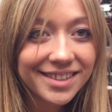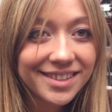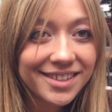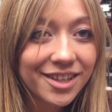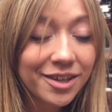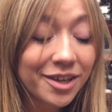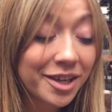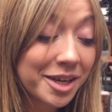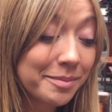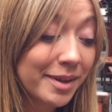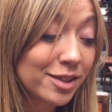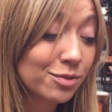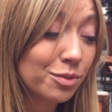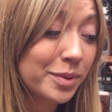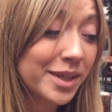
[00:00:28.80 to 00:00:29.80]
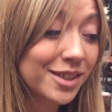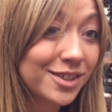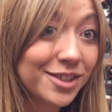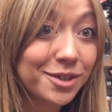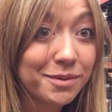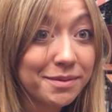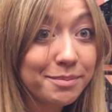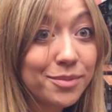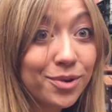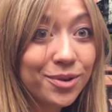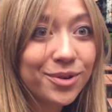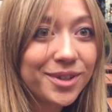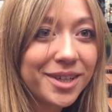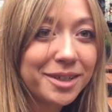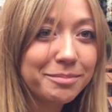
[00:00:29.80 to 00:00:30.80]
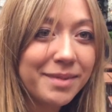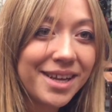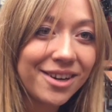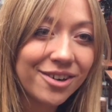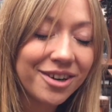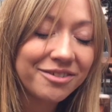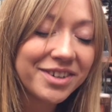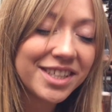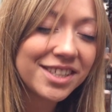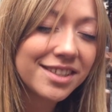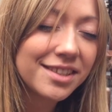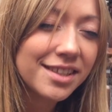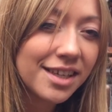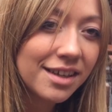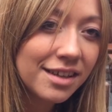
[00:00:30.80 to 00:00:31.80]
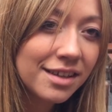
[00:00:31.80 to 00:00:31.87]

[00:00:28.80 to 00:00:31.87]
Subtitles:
So you can imagine what we could do with more young men on our register.